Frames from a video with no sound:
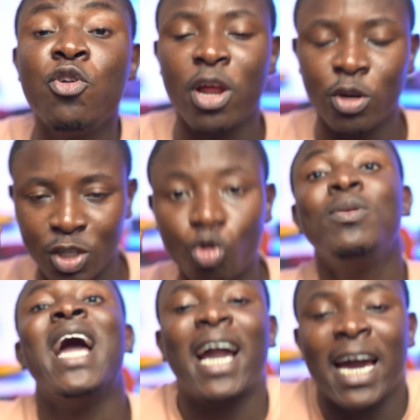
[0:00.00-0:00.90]
enduroji tu
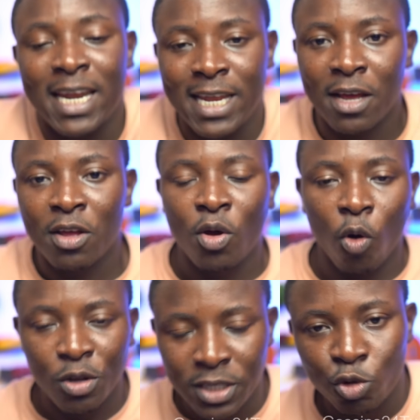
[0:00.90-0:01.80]
ya kanege
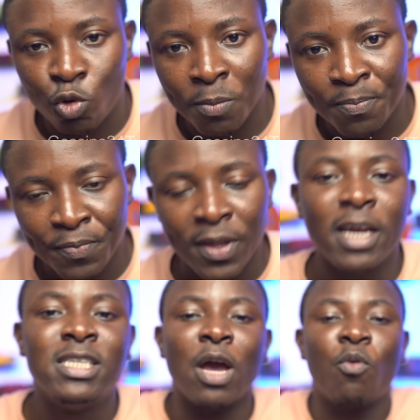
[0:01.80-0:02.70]
onji tu
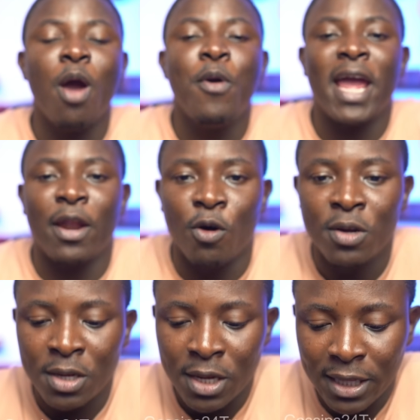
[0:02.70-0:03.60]
inti ekwewe ya no
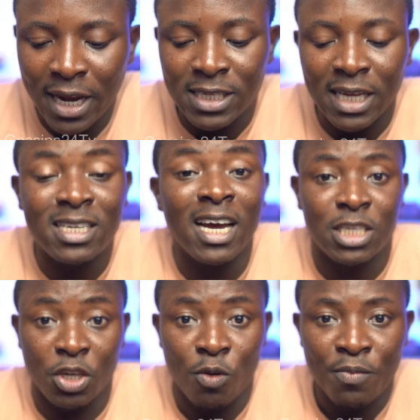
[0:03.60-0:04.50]
na there's a
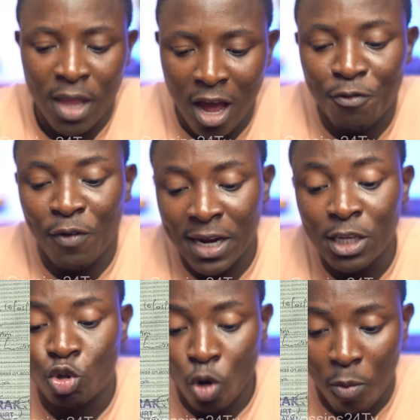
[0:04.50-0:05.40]
judge no
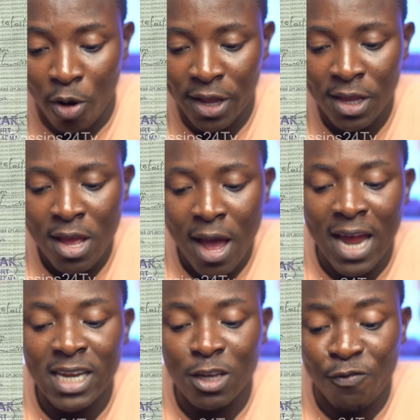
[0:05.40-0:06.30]
afine Showboy
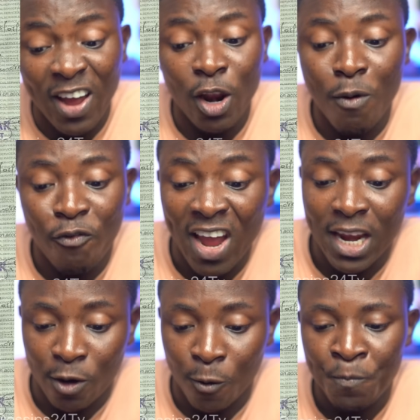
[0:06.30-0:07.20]
and there's a fine obo
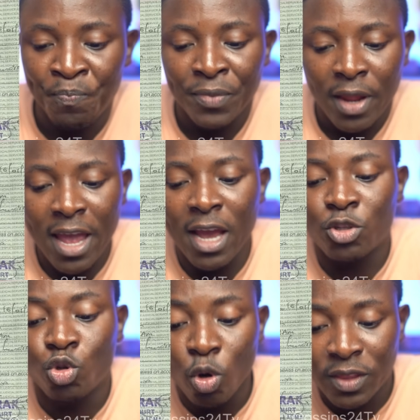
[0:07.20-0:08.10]
fine no
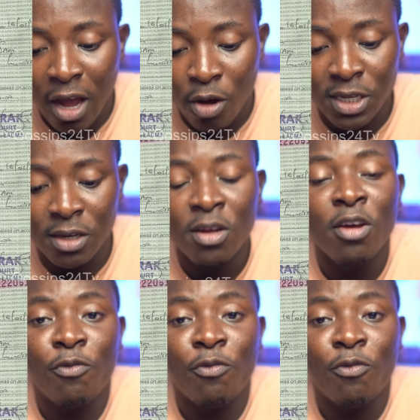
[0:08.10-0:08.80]
2400